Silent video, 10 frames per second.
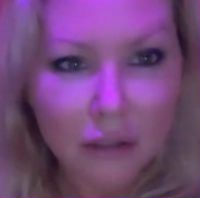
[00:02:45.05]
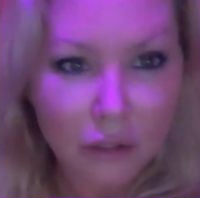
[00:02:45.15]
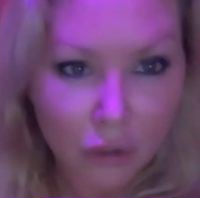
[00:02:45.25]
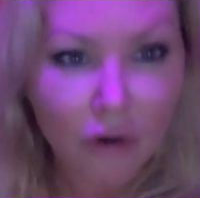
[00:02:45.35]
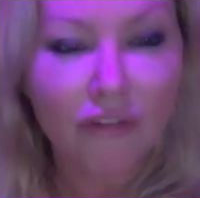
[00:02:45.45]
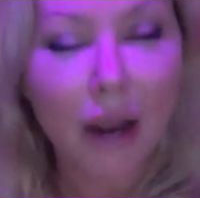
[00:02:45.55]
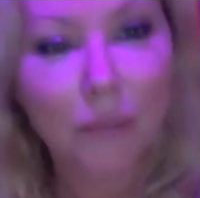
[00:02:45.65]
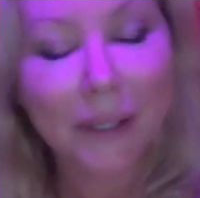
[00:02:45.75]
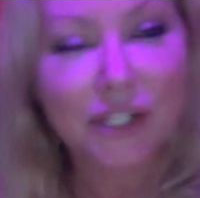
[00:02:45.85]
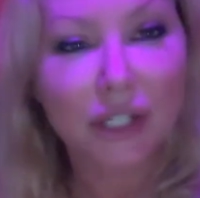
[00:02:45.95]
low
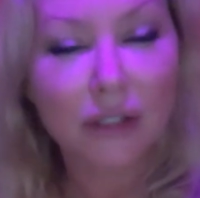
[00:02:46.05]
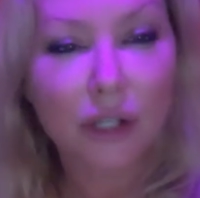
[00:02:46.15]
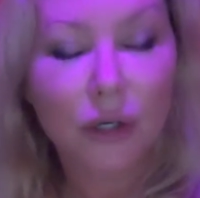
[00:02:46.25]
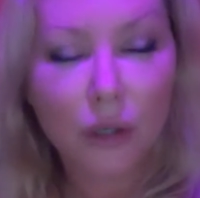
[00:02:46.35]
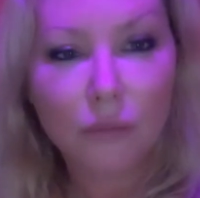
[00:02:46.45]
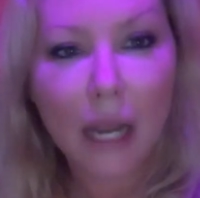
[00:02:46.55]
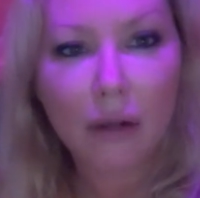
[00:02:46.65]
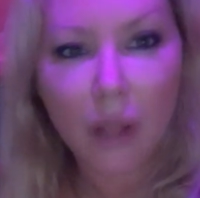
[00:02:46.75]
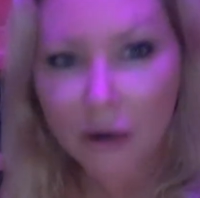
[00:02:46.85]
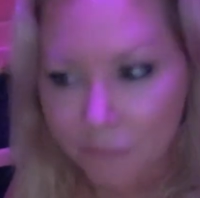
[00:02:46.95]
vibration that are
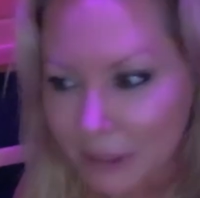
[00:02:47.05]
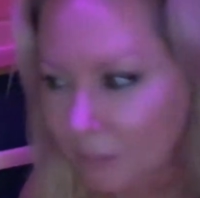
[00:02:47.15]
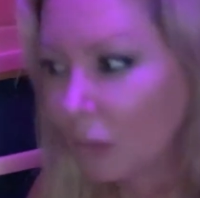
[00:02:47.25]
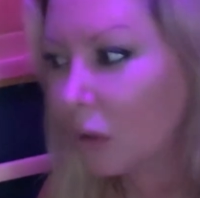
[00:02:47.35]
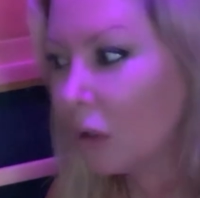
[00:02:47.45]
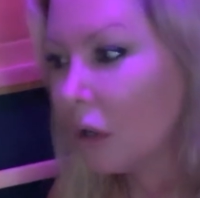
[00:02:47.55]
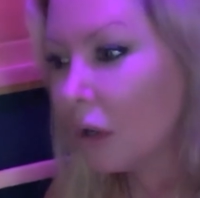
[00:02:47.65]
around a lot of people